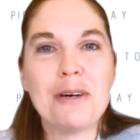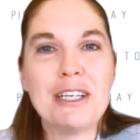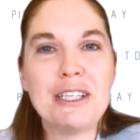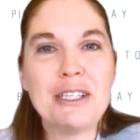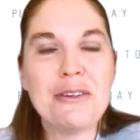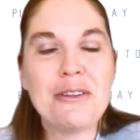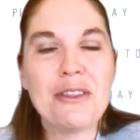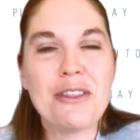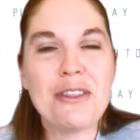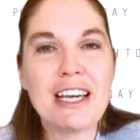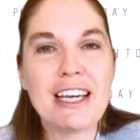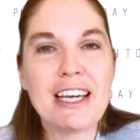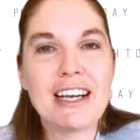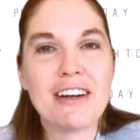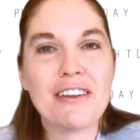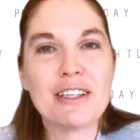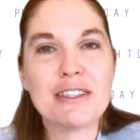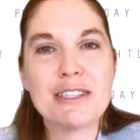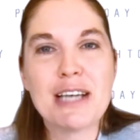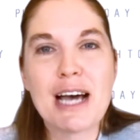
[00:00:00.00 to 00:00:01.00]
do you think are
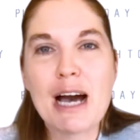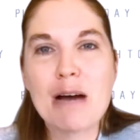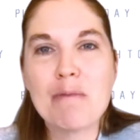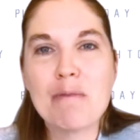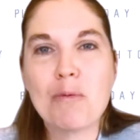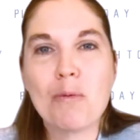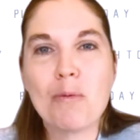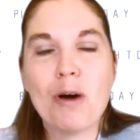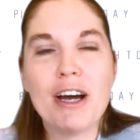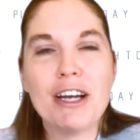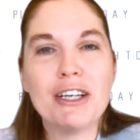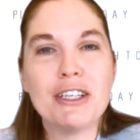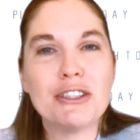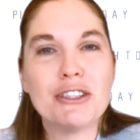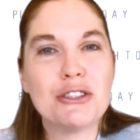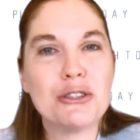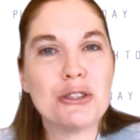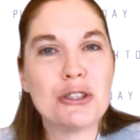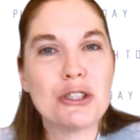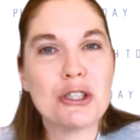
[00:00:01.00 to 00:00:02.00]
the top one or
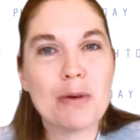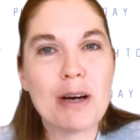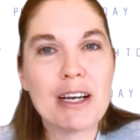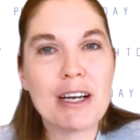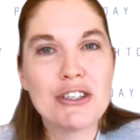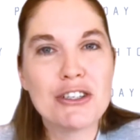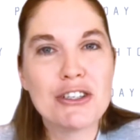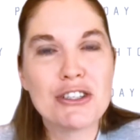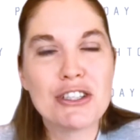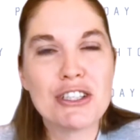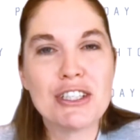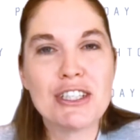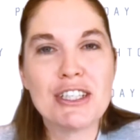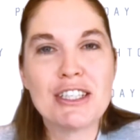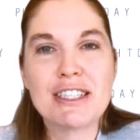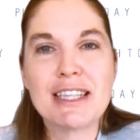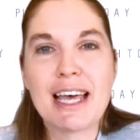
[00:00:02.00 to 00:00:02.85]
two questions